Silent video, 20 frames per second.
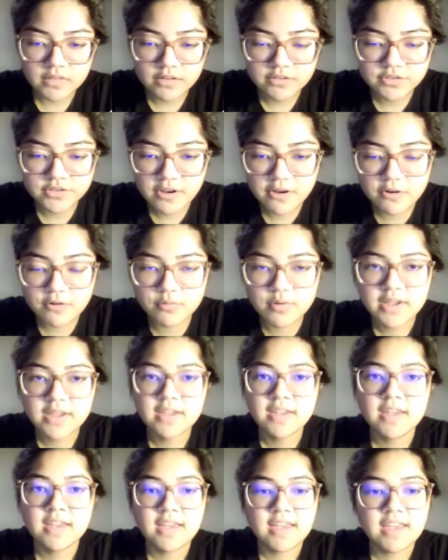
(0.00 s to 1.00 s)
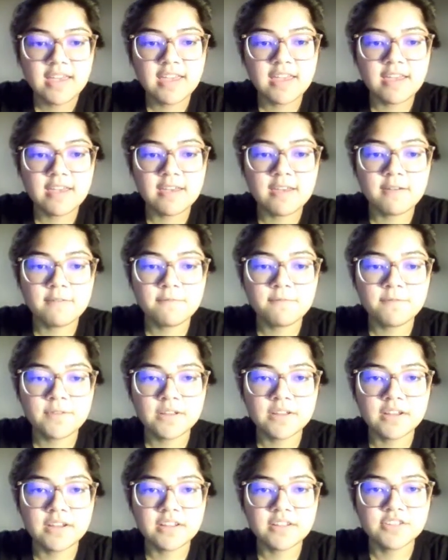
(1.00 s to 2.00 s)
So, if
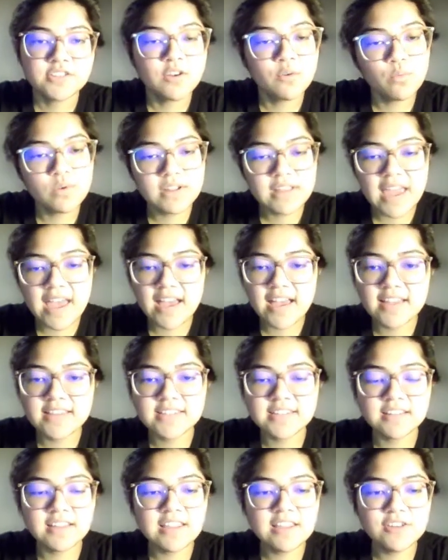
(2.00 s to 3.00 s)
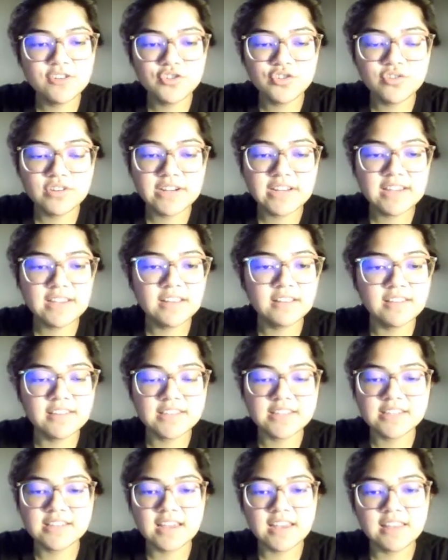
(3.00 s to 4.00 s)
someone has an injury,
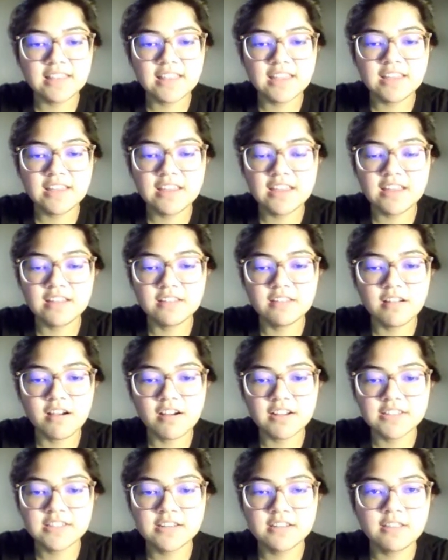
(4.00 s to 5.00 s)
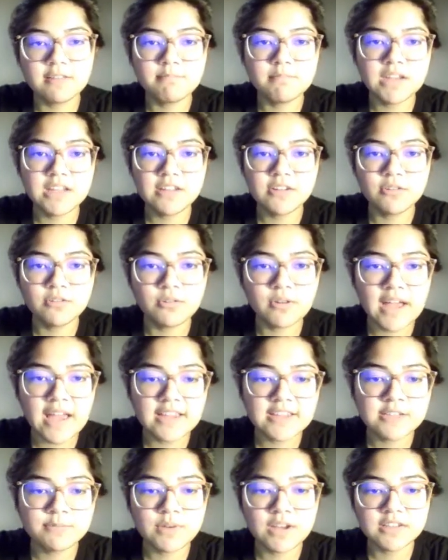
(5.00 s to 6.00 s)
let's say they get knocked to the medial
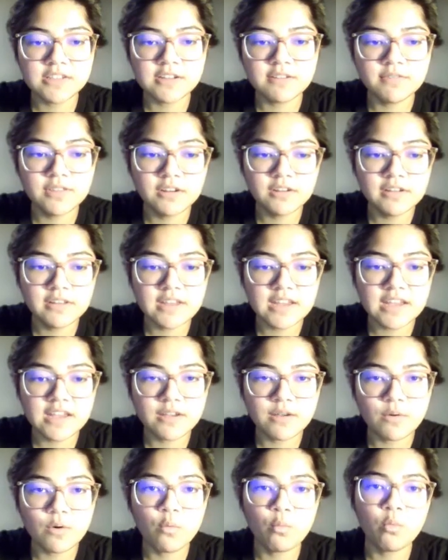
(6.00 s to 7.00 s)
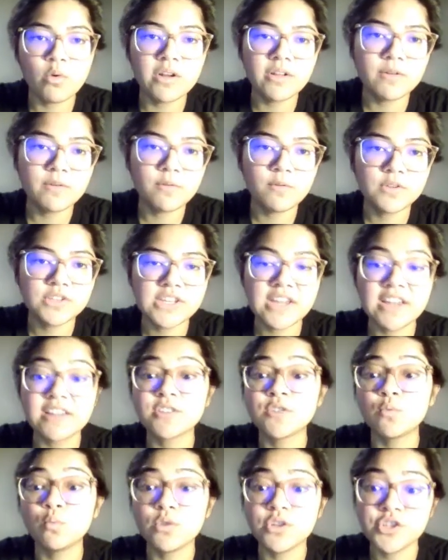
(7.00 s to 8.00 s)
aspect of their knee, what
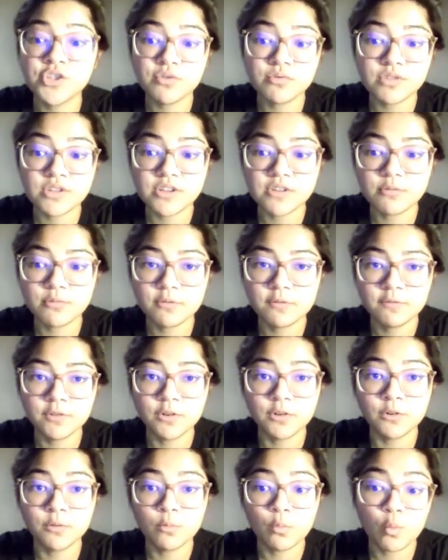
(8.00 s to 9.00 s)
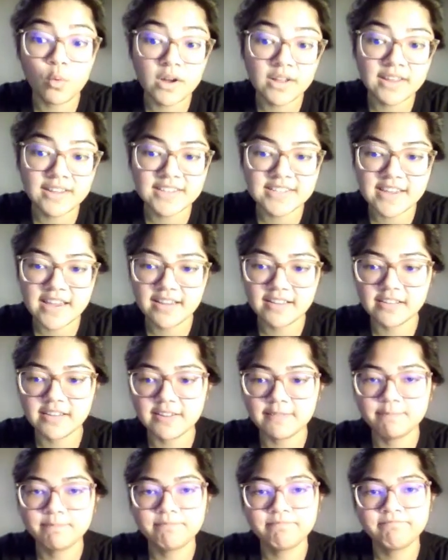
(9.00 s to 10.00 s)
test would you do for what
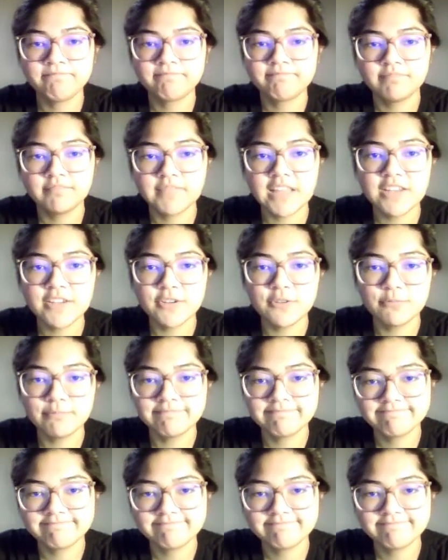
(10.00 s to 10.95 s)
exactly? Thank you.